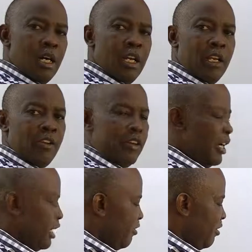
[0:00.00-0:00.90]

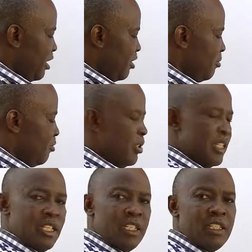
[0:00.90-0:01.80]
electronegative atom,
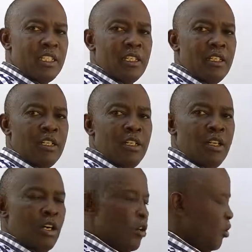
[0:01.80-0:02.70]
which is
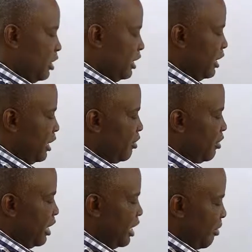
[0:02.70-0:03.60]
oxygen. So
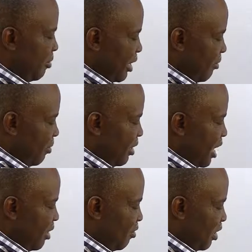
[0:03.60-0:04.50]
the dipole-dipole
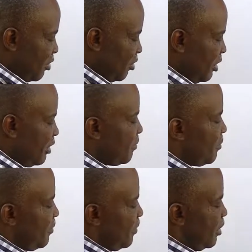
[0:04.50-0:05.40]
attraction
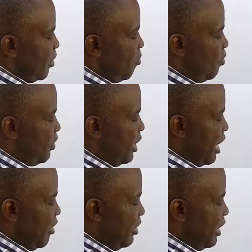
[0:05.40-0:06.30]
between
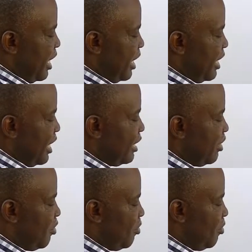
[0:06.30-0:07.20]
hydrogen
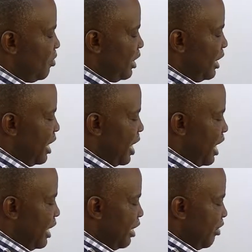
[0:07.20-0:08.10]
attached to
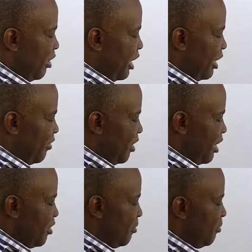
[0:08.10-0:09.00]
an electronegative
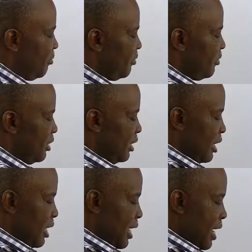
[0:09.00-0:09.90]
atom
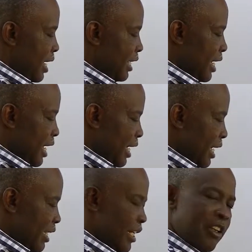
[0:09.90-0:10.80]
and
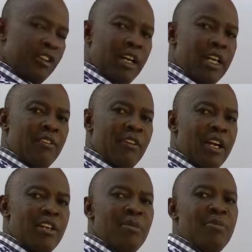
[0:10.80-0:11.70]
another electronegative
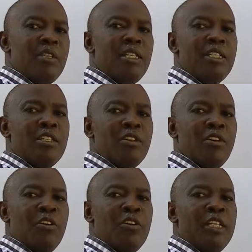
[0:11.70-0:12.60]
atom is
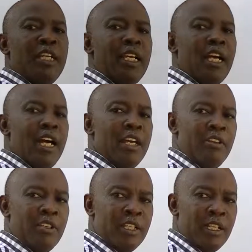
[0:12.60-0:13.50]
called a
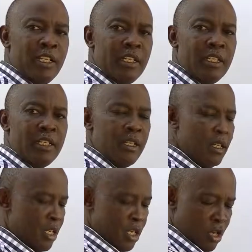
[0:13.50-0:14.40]
hydrogen
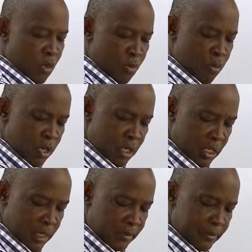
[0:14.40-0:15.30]
bond.